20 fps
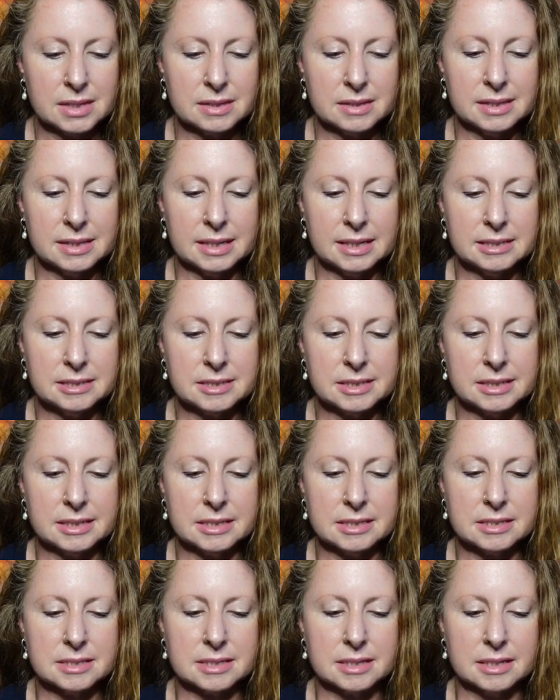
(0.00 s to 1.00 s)
The
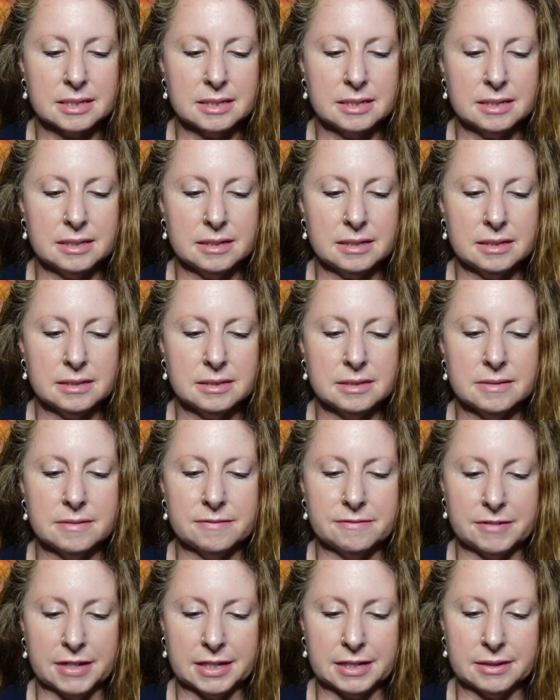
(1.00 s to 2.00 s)
ACA study
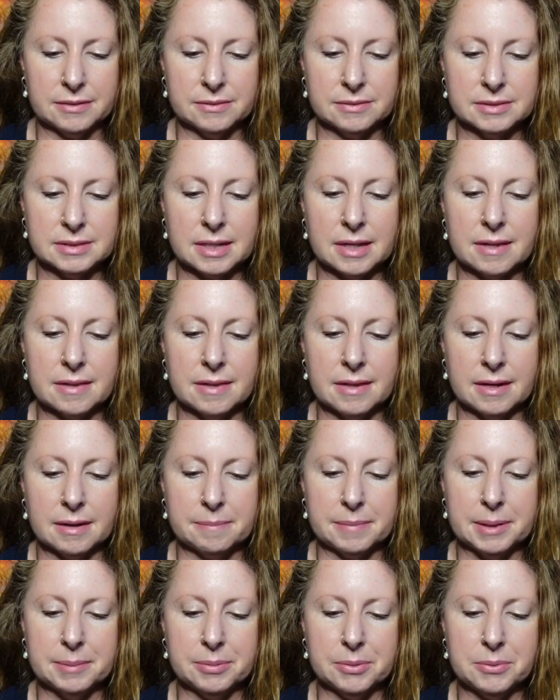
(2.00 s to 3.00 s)
found
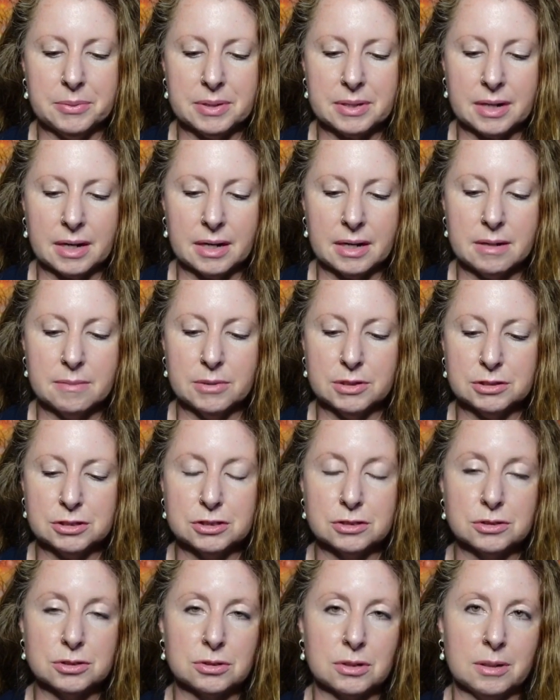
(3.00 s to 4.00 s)
that people with high
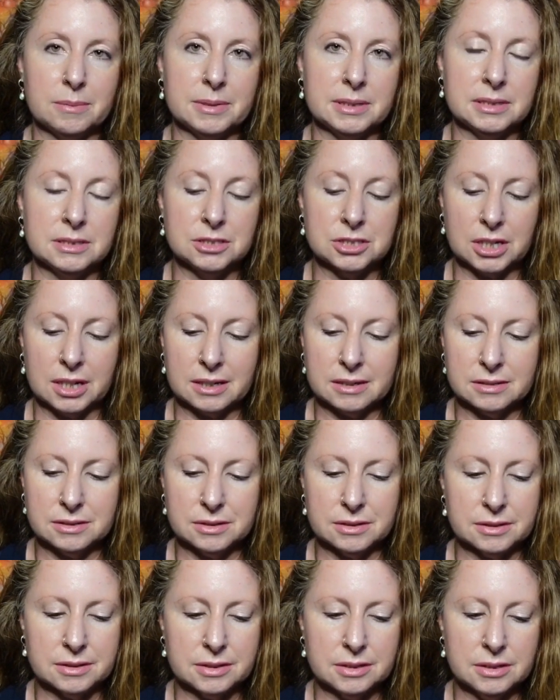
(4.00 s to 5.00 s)
emotional trauma in
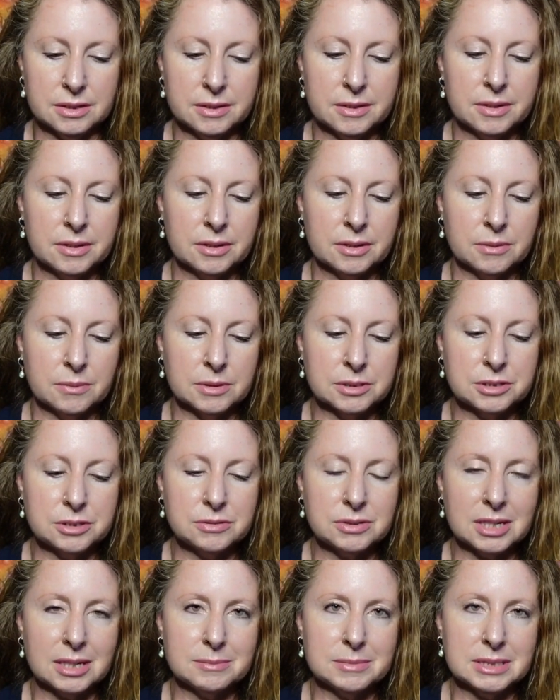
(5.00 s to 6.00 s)
childhood were
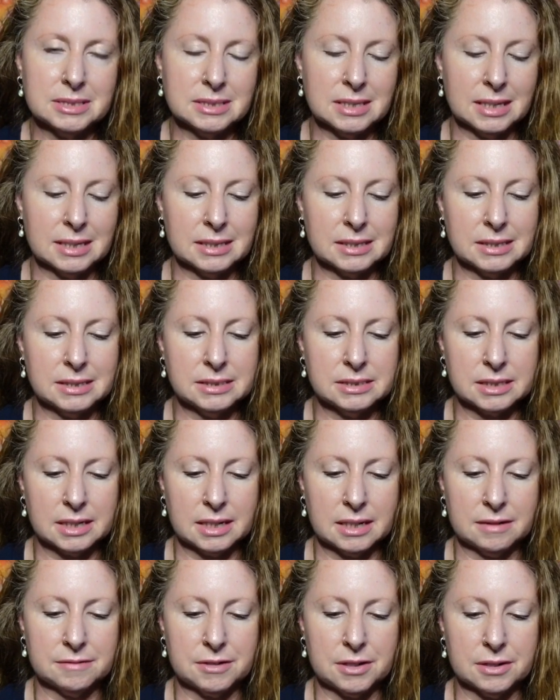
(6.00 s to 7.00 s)
2 times as likely to
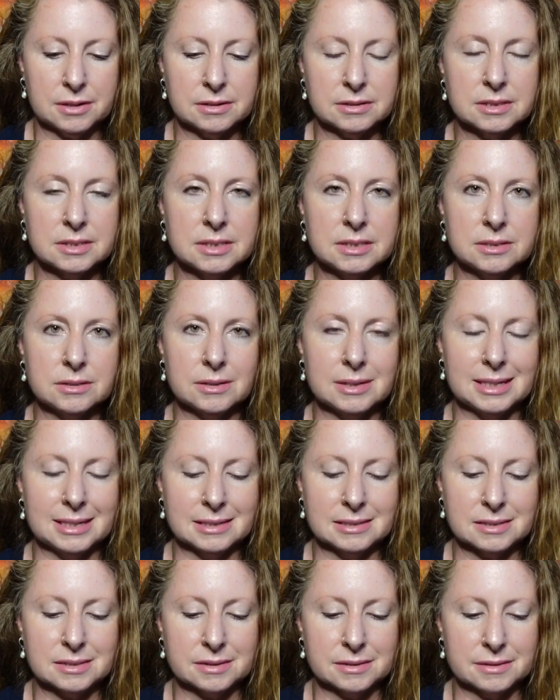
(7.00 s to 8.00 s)
have heart disease or
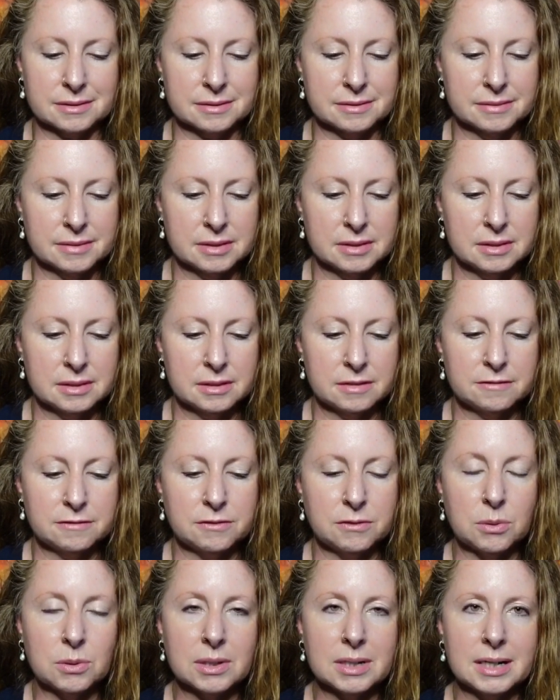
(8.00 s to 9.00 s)
cancer,
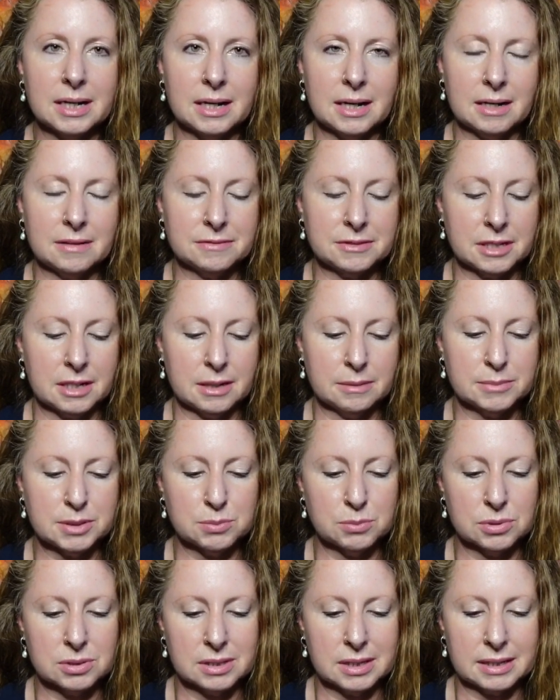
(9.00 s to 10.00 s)
4.5 times
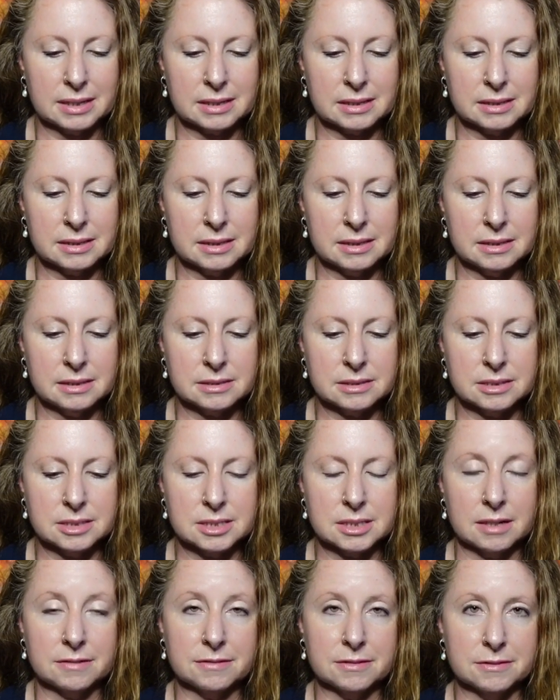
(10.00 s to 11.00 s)
more likely to
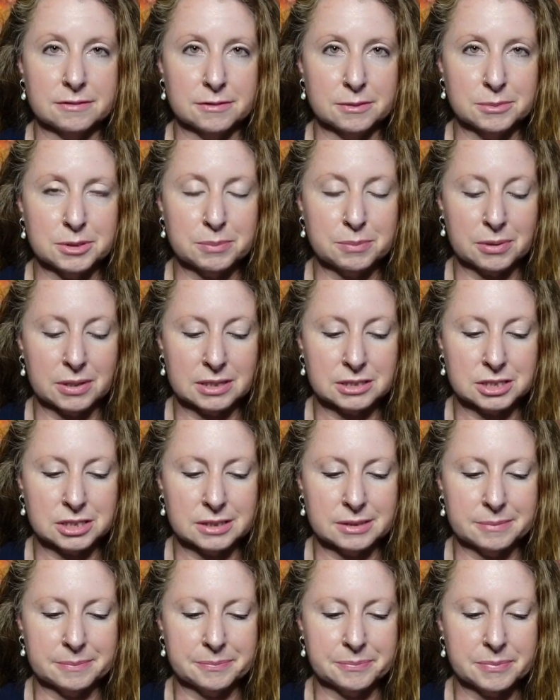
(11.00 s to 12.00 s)
suffer from
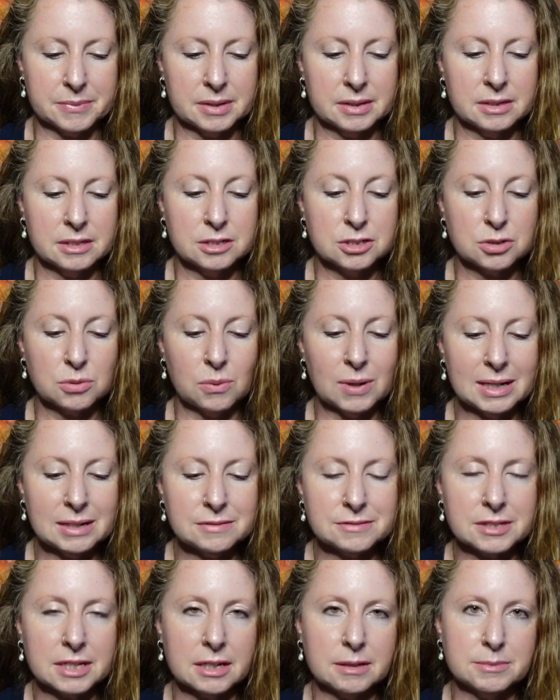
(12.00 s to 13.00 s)
depression,
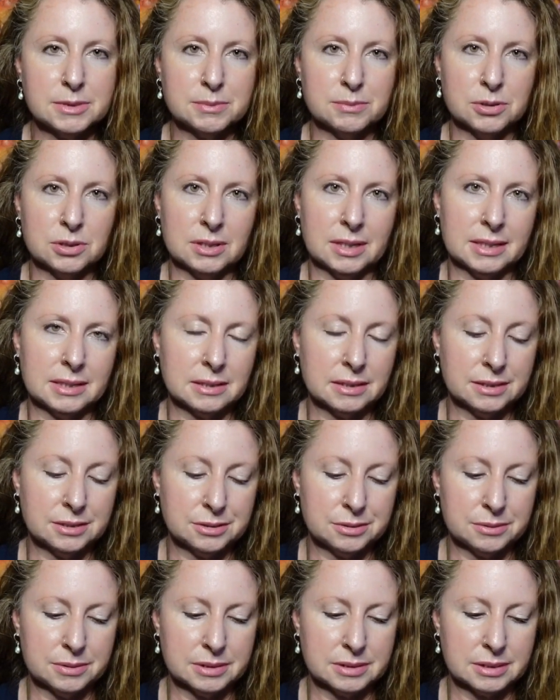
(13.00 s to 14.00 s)
12 times more likely
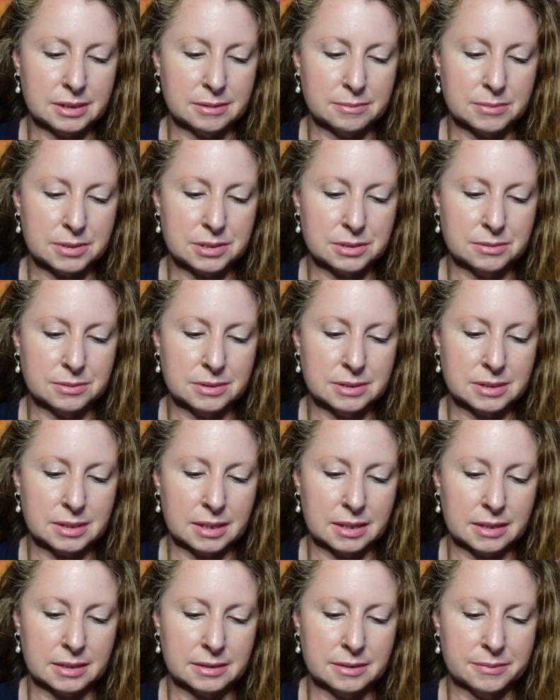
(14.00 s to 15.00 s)
to attempt
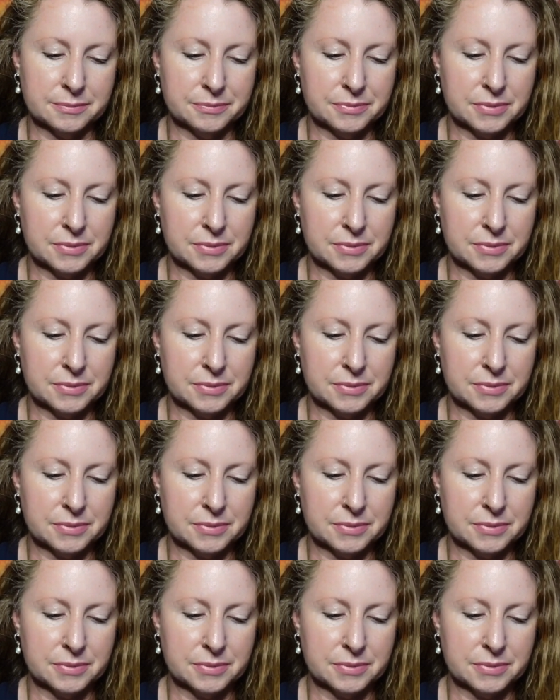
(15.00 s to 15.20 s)
suicide.